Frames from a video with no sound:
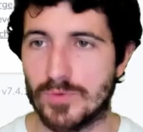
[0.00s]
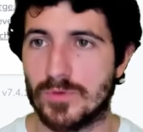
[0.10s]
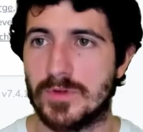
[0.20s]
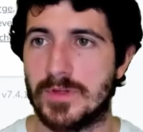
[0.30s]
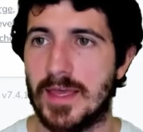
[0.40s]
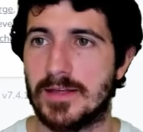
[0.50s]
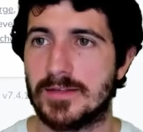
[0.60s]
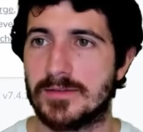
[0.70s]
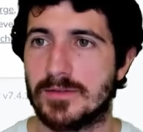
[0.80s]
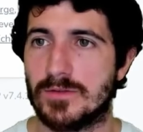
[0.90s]
to put
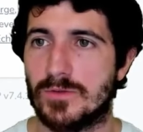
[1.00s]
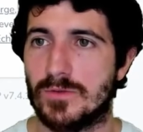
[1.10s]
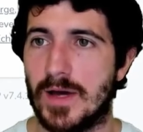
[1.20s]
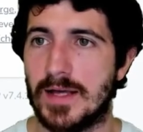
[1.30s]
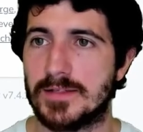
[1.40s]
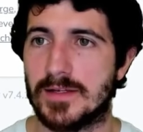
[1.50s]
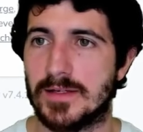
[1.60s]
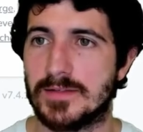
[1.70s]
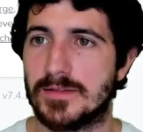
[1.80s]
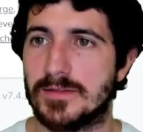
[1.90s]
text to
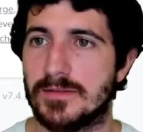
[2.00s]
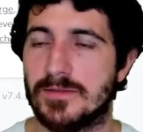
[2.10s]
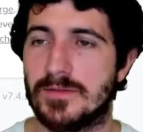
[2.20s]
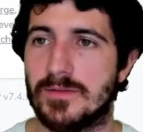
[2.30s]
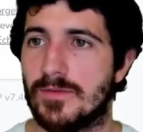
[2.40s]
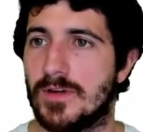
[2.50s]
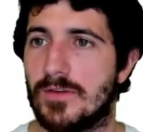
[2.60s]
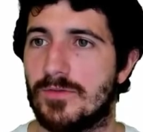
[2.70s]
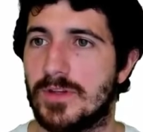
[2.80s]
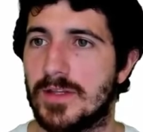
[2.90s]
access. So
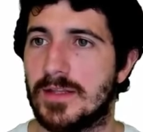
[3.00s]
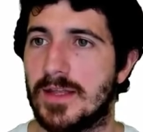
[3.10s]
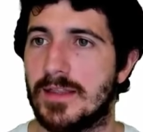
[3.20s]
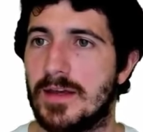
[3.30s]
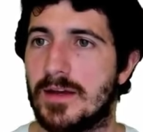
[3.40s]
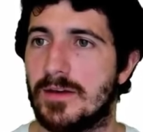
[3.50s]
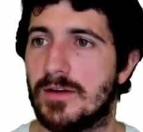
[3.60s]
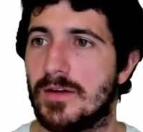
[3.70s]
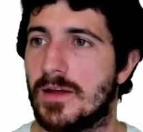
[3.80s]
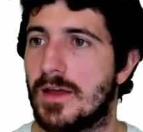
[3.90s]
I've written that
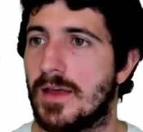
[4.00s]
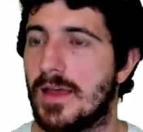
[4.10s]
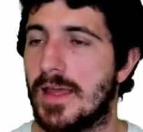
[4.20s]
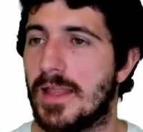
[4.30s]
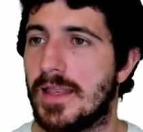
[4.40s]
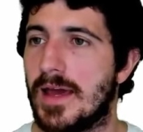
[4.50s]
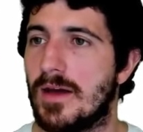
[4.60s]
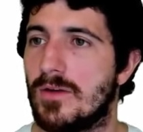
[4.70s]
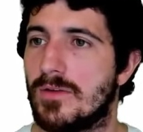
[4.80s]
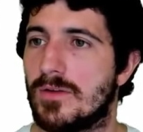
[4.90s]
there and
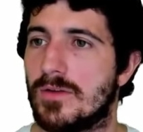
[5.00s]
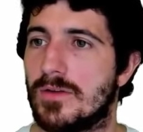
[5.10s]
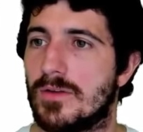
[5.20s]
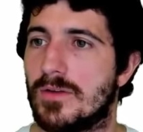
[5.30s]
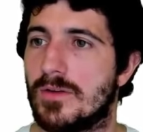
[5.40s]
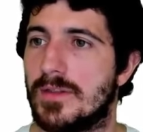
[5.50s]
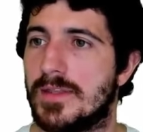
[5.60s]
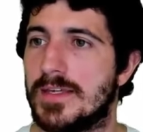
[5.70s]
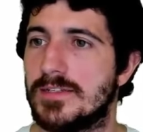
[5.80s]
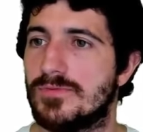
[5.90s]
now
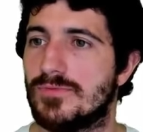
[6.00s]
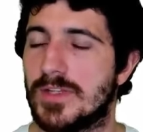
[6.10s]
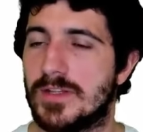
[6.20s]
this